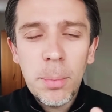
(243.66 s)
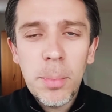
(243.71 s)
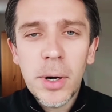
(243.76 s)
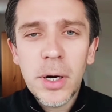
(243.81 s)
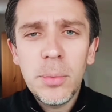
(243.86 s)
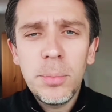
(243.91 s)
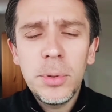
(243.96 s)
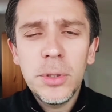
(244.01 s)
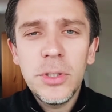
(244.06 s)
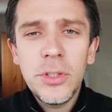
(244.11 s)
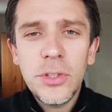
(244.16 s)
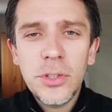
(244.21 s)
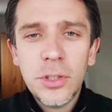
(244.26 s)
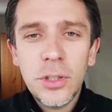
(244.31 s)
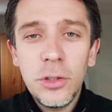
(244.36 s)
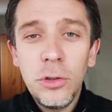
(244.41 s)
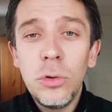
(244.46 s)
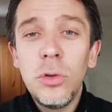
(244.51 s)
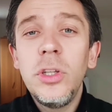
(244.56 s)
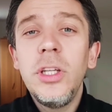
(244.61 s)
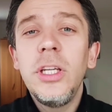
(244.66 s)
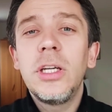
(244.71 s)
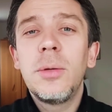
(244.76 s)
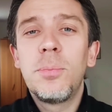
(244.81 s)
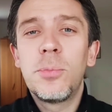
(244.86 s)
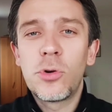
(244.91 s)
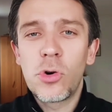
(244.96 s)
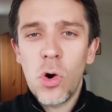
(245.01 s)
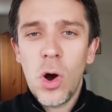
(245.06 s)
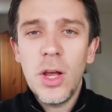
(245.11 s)
purpose, unique
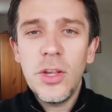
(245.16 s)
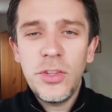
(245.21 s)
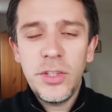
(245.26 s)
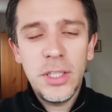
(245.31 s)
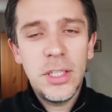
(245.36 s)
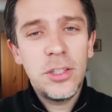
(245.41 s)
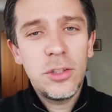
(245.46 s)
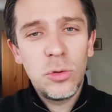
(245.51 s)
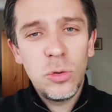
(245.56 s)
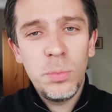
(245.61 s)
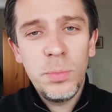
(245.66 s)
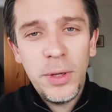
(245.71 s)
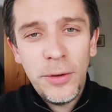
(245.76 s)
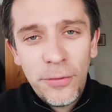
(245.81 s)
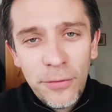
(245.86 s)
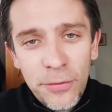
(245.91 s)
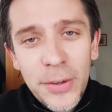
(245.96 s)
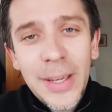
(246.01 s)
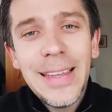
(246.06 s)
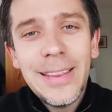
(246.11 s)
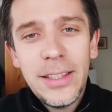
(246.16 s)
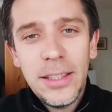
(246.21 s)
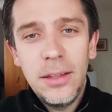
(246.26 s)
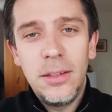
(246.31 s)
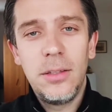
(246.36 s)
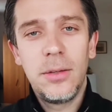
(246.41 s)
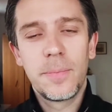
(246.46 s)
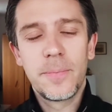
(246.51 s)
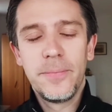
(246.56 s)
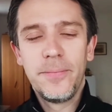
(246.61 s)
process to be fitted
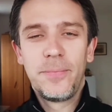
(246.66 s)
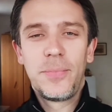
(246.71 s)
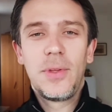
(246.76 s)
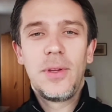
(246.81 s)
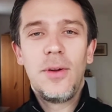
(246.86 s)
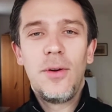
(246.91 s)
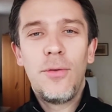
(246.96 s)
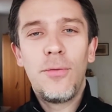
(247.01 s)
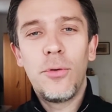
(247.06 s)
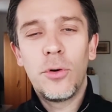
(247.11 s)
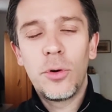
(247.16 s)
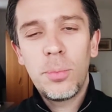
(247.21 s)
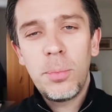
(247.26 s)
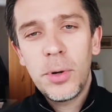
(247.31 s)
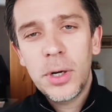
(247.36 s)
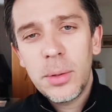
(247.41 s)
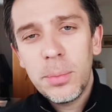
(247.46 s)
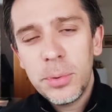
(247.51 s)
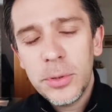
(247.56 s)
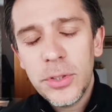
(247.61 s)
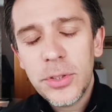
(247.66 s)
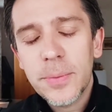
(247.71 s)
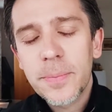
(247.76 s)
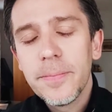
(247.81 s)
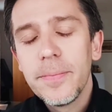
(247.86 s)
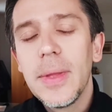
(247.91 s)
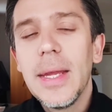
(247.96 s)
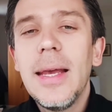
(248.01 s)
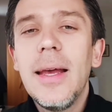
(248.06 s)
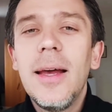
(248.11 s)
for purpose,
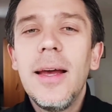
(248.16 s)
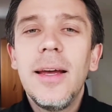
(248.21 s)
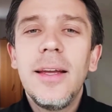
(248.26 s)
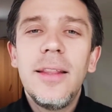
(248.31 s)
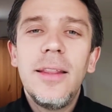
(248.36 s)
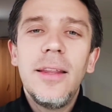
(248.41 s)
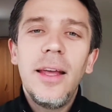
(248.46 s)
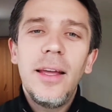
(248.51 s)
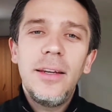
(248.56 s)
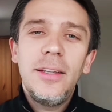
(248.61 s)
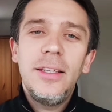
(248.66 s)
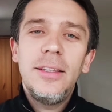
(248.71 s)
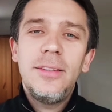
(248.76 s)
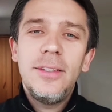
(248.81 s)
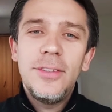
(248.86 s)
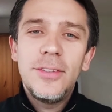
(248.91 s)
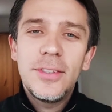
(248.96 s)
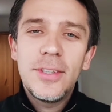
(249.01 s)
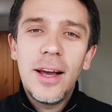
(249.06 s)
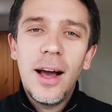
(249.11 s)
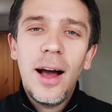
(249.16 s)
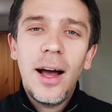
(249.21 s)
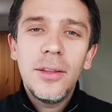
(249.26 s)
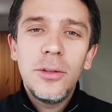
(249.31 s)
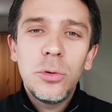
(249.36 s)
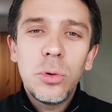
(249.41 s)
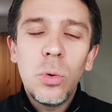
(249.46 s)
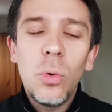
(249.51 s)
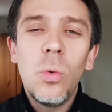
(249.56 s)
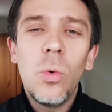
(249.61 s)
and then it is God
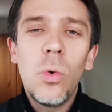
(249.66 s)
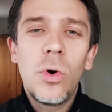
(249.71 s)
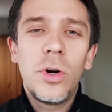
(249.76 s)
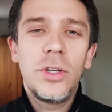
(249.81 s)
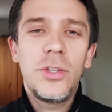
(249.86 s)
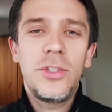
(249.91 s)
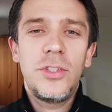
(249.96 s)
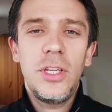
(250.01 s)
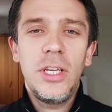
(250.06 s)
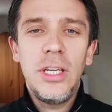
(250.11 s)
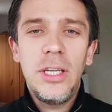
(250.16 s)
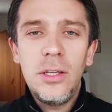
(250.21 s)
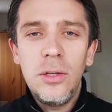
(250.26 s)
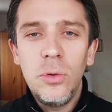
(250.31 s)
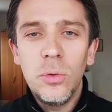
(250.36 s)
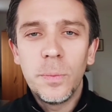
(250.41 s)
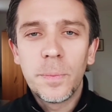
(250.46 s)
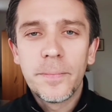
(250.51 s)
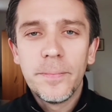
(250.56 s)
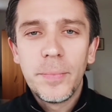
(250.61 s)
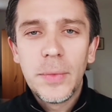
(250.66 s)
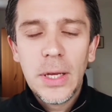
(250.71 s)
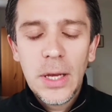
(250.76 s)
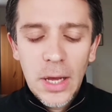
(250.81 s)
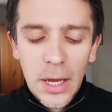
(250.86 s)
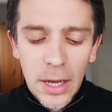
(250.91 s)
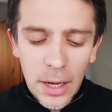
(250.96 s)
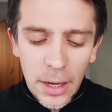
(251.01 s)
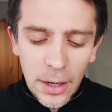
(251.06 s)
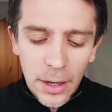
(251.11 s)
who works in you.
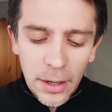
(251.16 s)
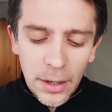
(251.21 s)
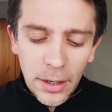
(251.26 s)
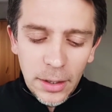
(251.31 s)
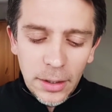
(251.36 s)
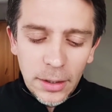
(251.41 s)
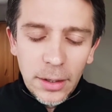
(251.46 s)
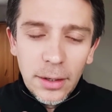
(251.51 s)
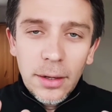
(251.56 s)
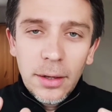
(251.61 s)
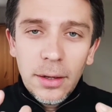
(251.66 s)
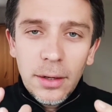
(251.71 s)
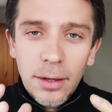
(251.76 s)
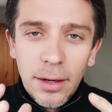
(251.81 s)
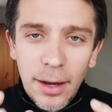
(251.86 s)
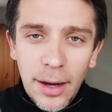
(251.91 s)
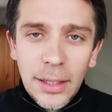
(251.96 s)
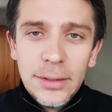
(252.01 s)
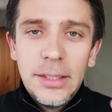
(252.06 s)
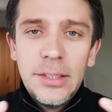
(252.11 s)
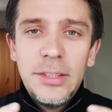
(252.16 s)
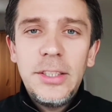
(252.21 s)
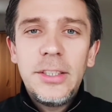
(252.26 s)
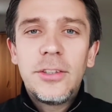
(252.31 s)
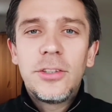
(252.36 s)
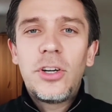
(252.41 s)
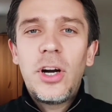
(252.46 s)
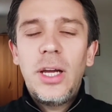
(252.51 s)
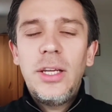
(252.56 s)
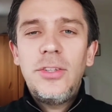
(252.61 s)
God is in
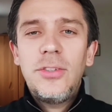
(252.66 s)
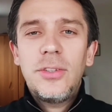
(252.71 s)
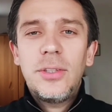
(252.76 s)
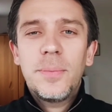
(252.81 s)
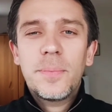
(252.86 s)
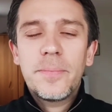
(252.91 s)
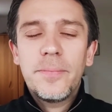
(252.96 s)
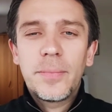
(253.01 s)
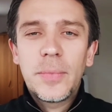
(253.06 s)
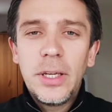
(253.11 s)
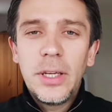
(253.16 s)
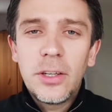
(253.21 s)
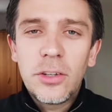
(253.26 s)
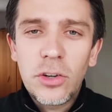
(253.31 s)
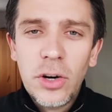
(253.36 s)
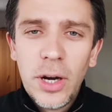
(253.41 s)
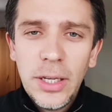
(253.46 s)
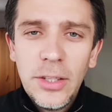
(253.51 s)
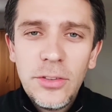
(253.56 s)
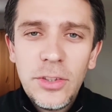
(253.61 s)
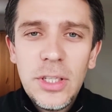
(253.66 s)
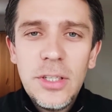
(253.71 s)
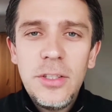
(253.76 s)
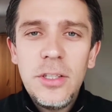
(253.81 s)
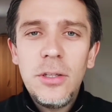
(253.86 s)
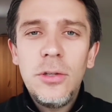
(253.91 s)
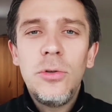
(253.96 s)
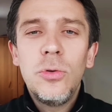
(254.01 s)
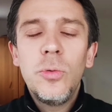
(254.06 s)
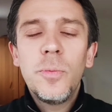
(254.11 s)
Christ, and Christ is
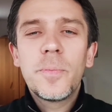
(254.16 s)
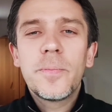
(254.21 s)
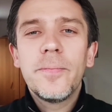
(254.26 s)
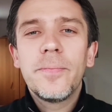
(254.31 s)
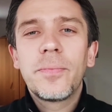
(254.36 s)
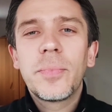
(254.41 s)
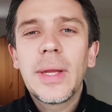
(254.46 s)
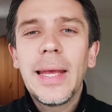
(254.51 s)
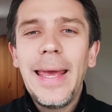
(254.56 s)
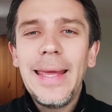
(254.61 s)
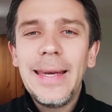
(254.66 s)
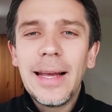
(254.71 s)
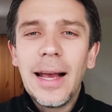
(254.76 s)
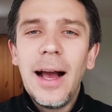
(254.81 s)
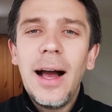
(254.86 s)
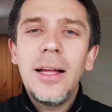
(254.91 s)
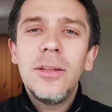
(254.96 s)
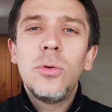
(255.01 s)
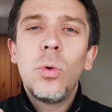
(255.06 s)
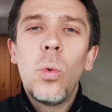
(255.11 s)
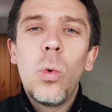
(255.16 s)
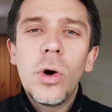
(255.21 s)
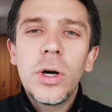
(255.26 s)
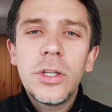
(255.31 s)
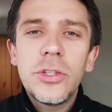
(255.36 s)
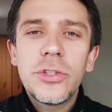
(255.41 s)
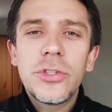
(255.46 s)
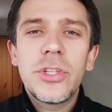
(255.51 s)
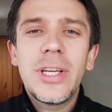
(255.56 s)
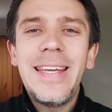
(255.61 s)
in you, and God
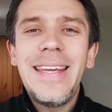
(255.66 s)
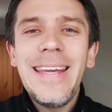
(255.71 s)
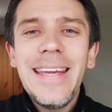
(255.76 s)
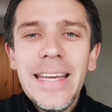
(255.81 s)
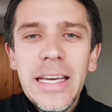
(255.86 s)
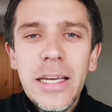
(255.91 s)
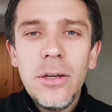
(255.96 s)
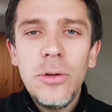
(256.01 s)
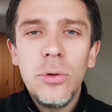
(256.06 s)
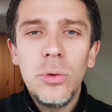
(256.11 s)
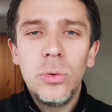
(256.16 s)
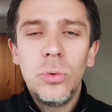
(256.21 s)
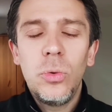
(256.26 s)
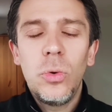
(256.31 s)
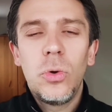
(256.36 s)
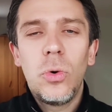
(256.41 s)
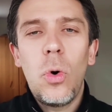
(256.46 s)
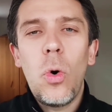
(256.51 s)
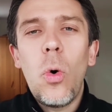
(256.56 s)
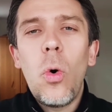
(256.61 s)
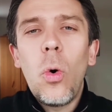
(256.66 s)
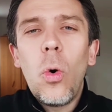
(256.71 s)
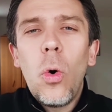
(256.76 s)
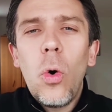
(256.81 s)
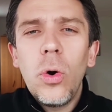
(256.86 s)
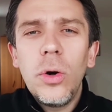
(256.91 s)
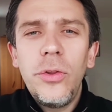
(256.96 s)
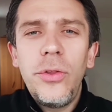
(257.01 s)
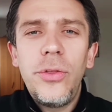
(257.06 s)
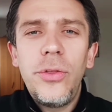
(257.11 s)
works in you all